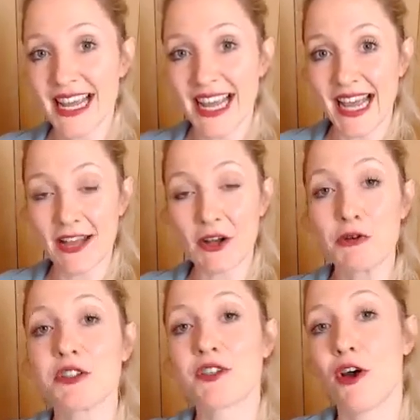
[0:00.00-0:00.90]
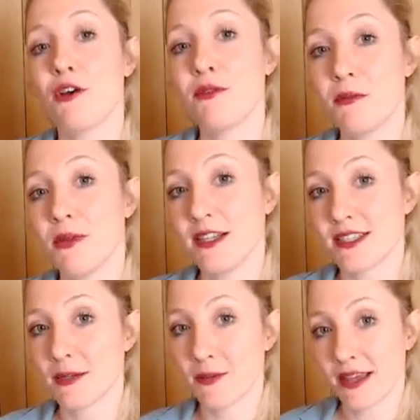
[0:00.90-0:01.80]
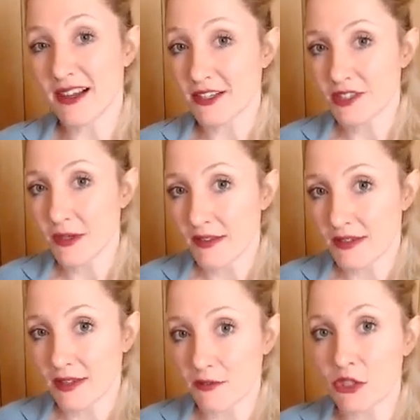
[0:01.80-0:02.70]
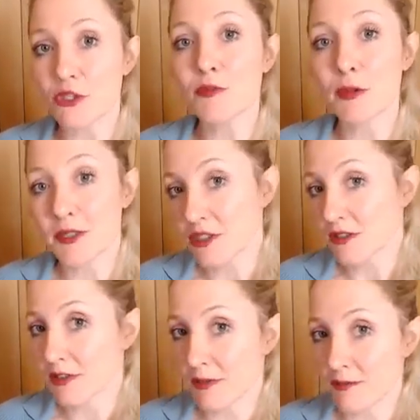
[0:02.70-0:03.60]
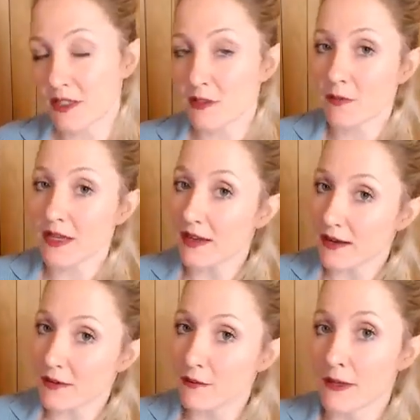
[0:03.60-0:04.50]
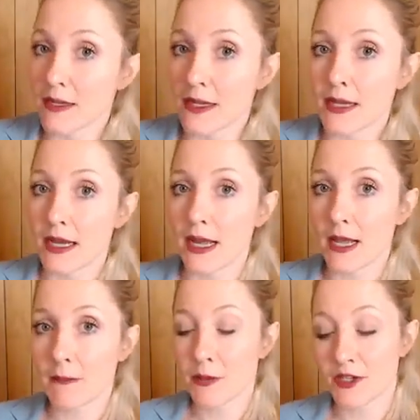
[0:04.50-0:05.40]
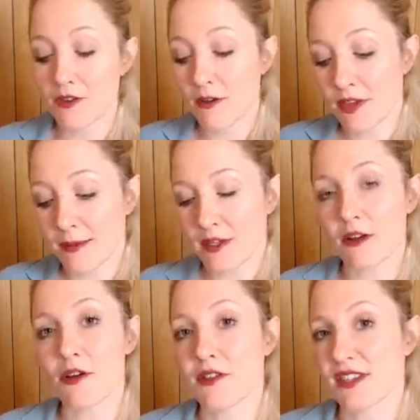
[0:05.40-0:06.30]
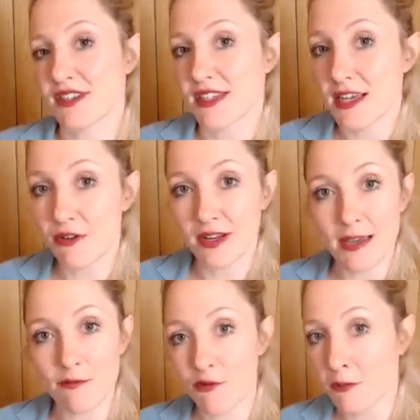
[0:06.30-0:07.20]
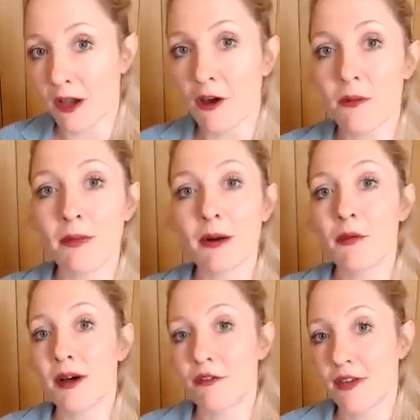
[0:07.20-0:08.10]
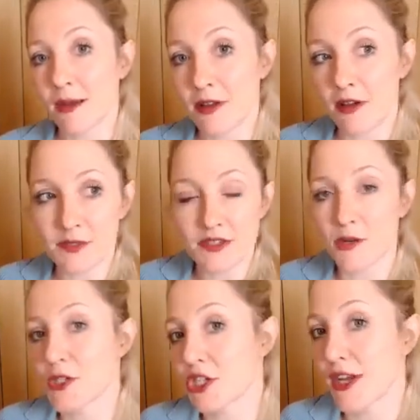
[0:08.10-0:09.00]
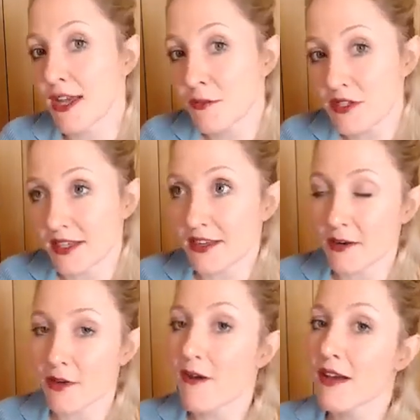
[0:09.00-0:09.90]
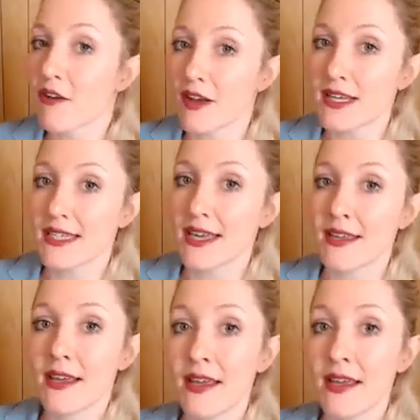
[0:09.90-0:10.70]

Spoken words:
And I also hope that me stepping out and doing this gives you permission to maybe speak up, because I've kept a lot of this secret, even from my own mum and my family. I've been so ashamed, thinking I'm going crazy.